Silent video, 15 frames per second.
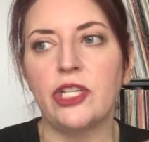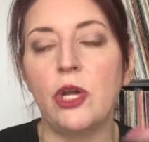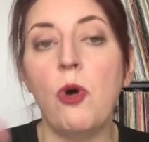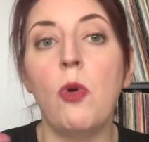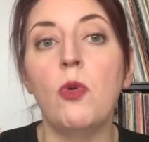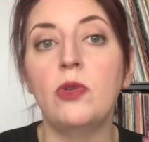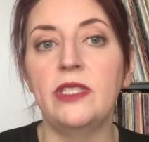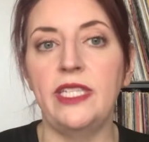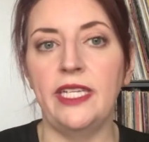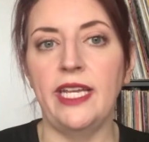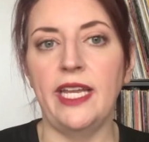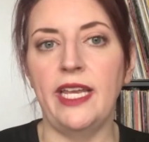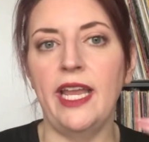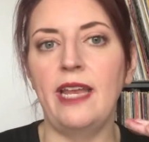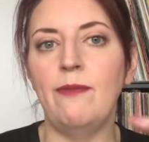holding
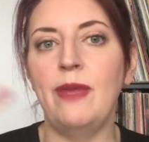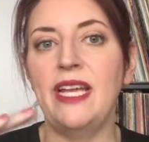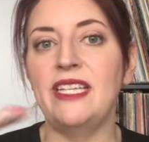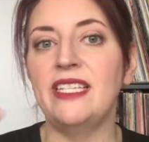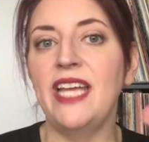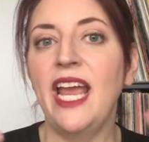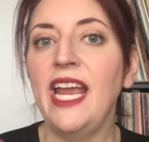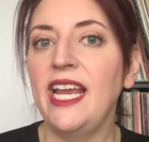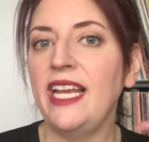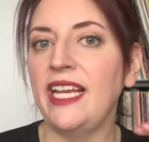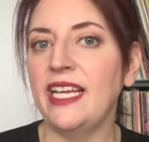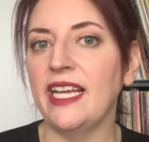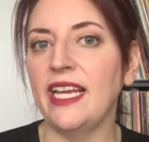it and maintaining